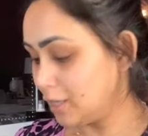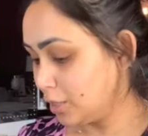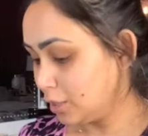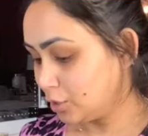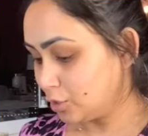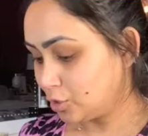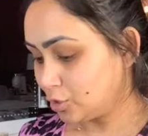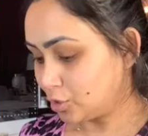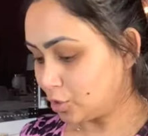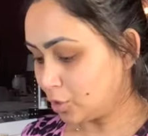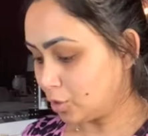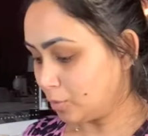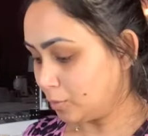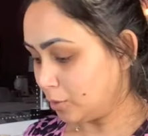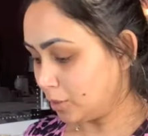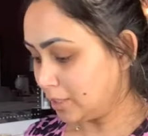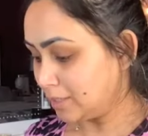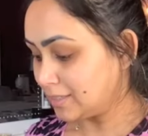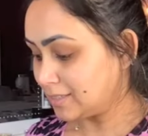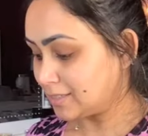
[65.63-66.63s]
So I'm
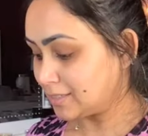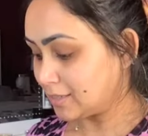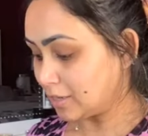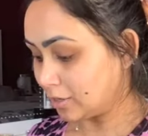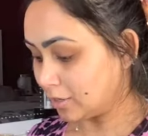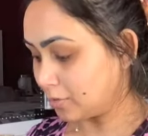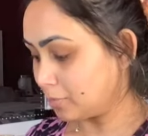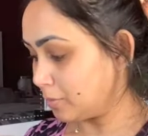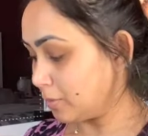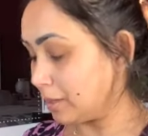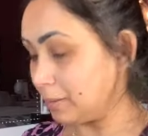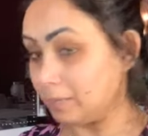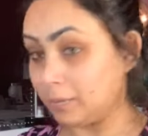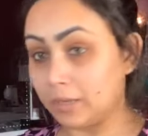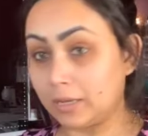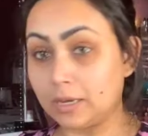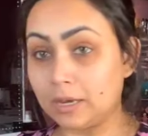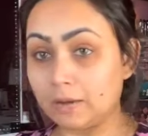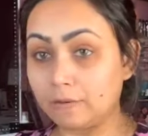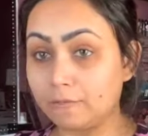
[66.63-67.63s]
gonna start my
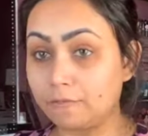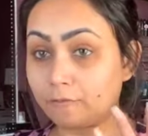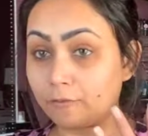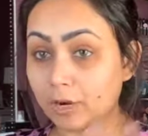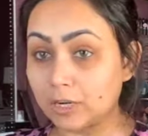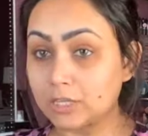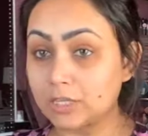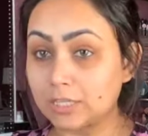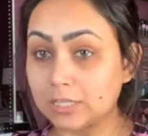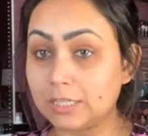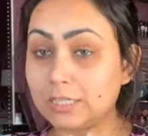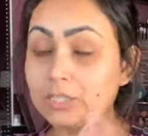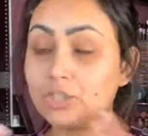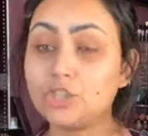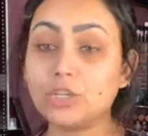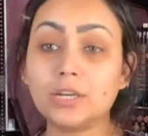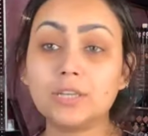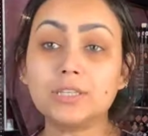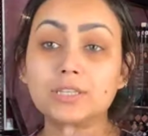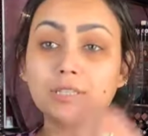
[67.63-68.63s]
makeup freshly,
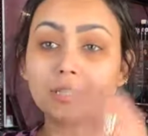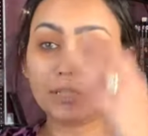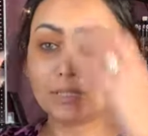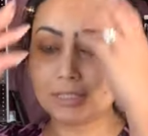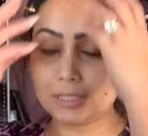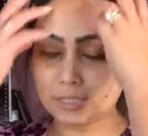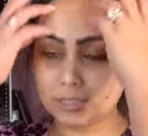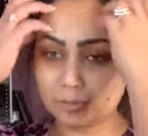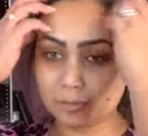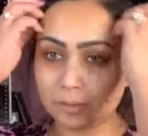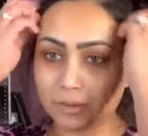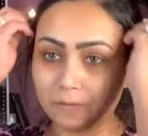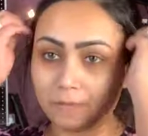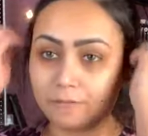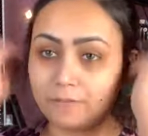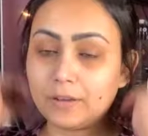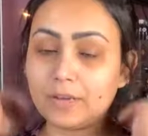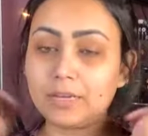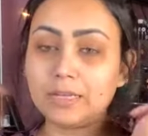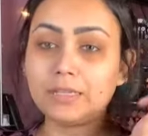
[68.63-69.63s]
just cleaned my
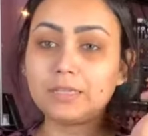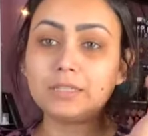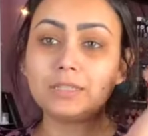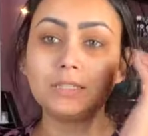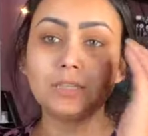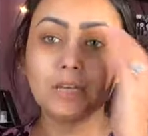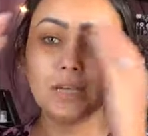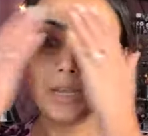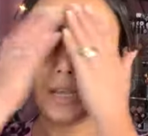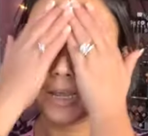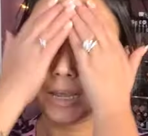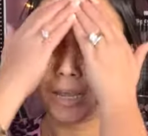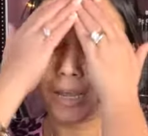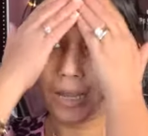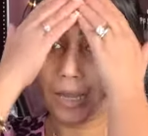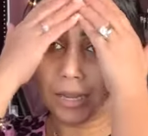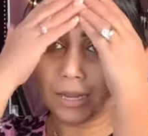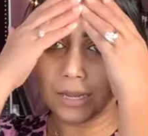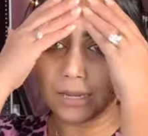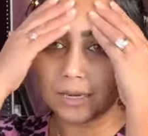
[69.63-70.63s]
face,
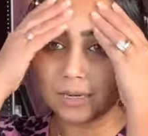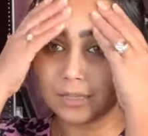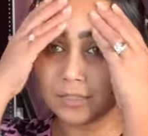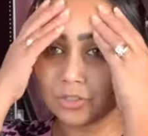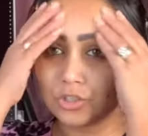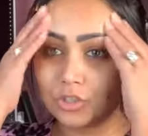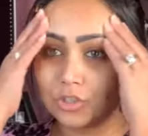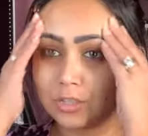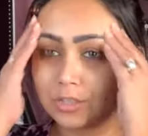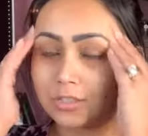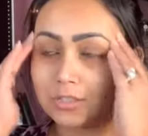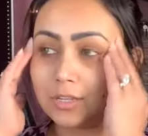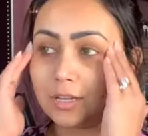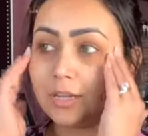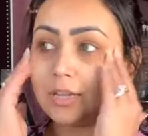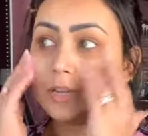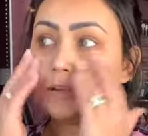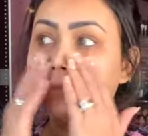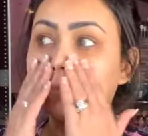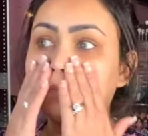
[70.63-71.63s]
and it's just
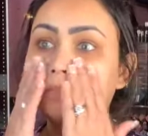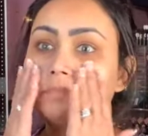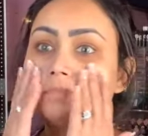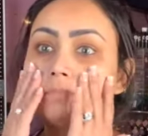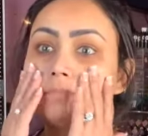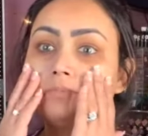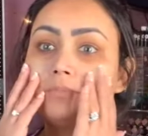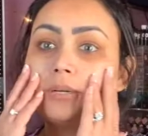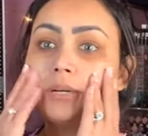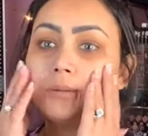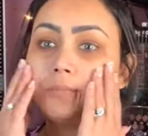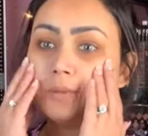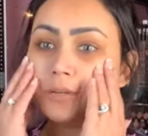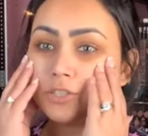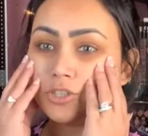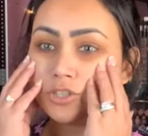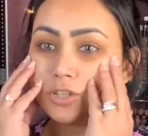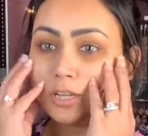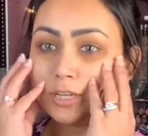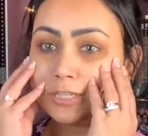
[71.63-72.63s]
like pretty
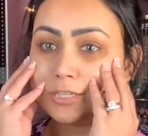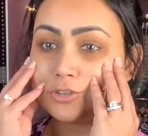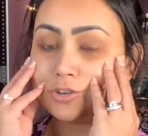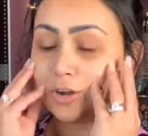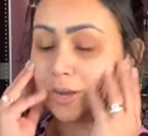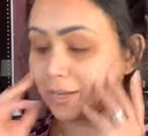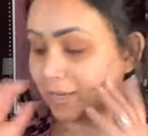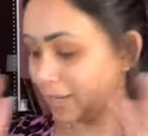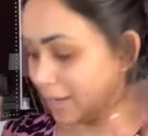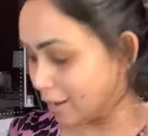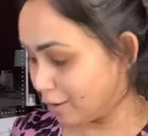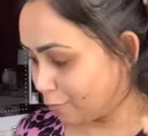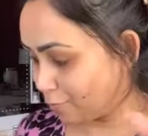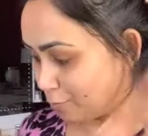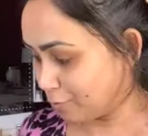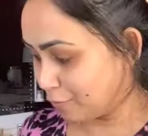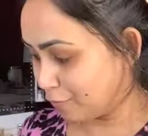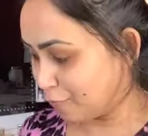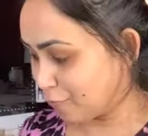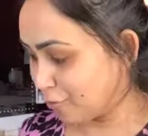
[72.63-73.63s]
much like drying out.
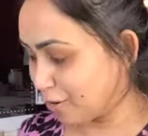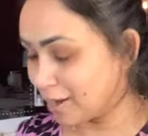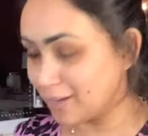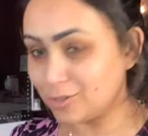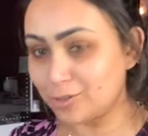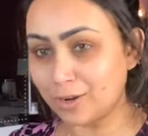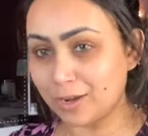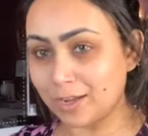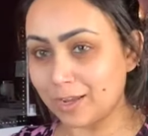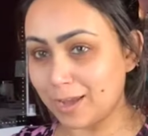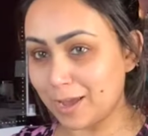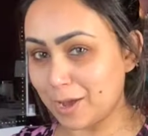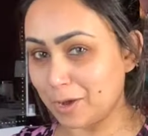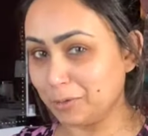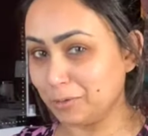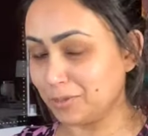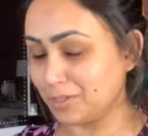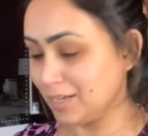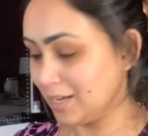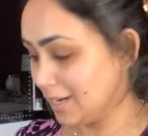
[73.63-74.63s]
Before I dry
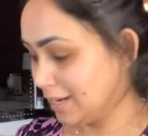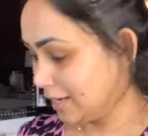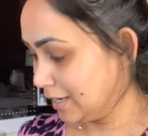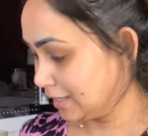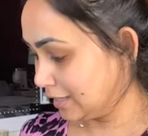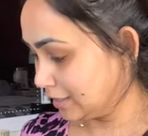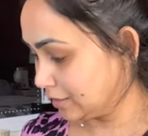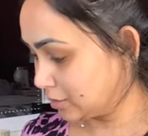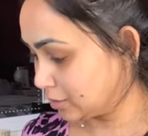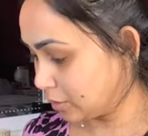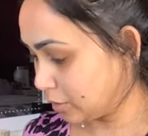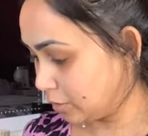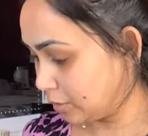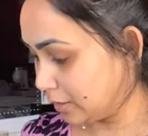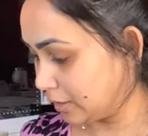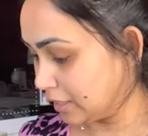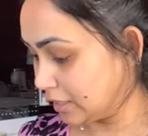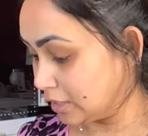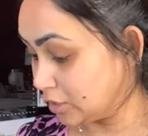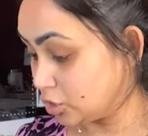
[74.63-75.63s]
out, let's go
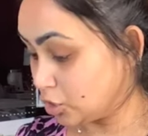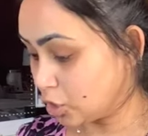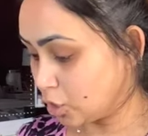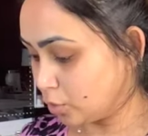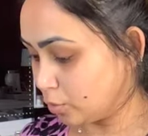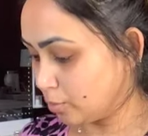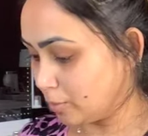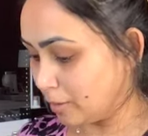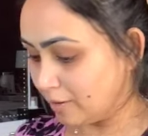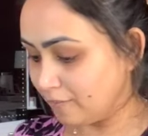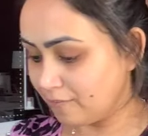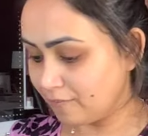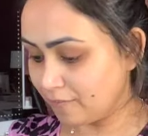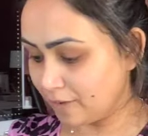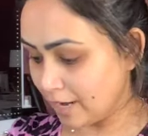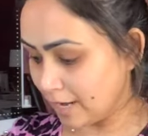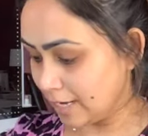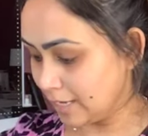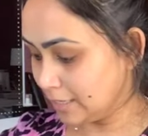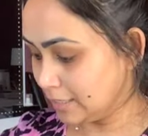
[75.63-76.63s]
ahead and tone my
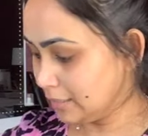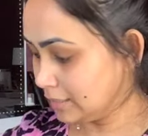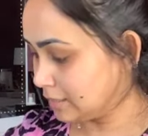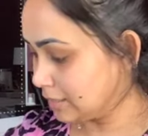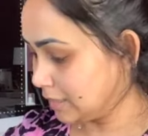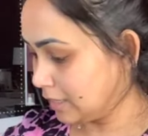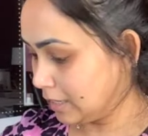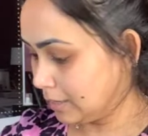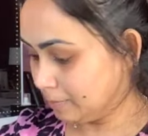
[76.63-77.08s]
face.